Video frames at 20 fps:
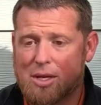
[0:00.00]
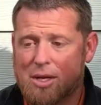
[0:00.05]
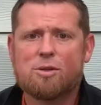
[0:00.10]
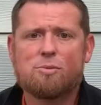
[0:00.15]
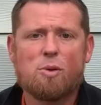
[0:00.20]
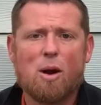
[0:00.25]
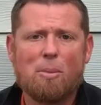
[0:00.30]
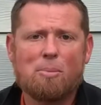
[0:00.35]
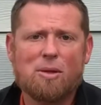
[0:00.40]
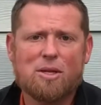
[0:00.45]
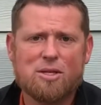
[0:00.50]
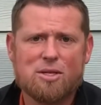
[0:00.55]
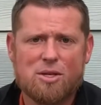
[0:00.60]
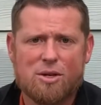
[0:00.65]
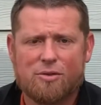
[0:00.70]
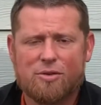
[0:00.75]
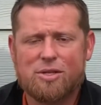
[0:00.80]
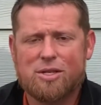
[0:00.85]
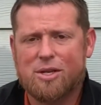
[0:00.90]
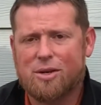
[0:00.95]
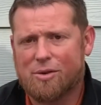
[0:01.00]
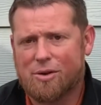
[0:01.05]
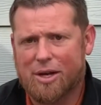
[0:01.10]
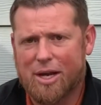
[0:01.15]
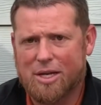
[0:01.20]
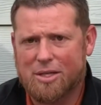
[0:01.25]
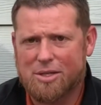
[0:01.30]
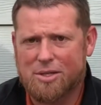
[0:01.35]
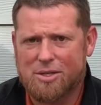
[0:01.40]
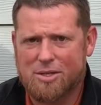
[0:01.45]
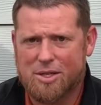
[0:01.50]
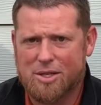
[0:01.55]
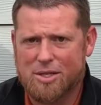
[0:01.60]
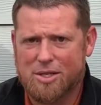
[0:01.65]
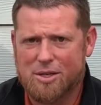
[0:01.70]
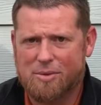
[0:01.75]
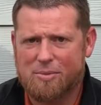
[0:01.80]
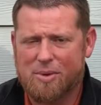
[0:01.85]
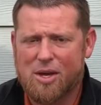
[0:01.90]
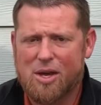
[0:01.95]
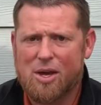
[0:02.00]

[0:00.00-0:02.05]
To properly service an irrigation system,